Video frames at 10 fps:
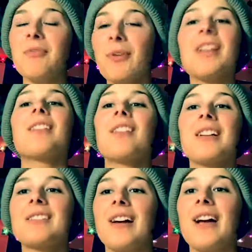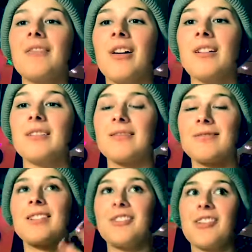raining a lot, so I haven't had
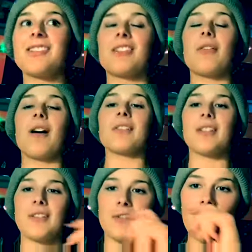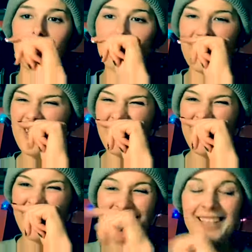a chance to go out there, so hopefully this
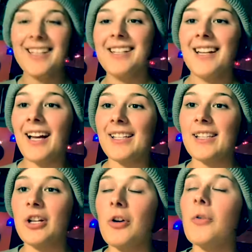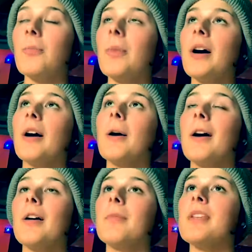week I can go. But
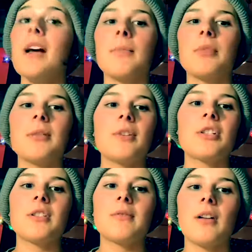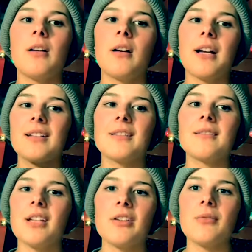yeah, pretty much I can
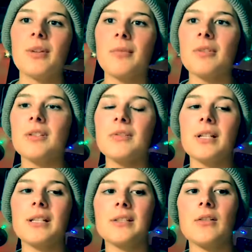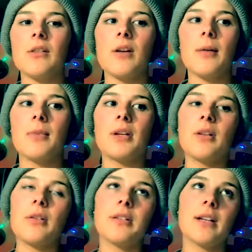tell you what I'm gonna do next. So I'm gonna
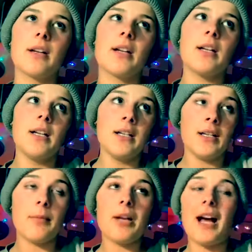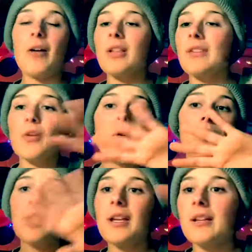go in there, I'm gonna outline the whole
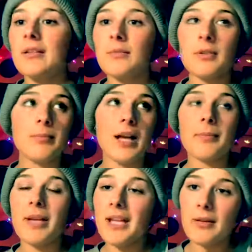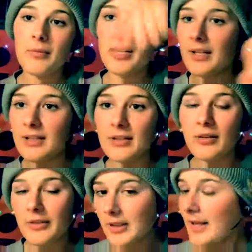thing with black paint where I need
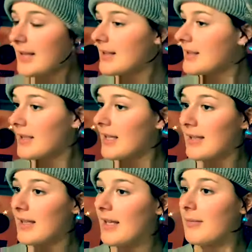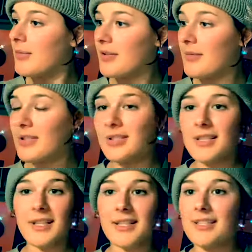all the lines, and then pretty much just
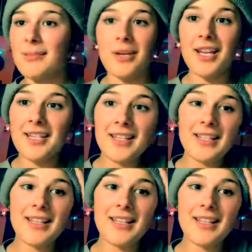like get to painting it.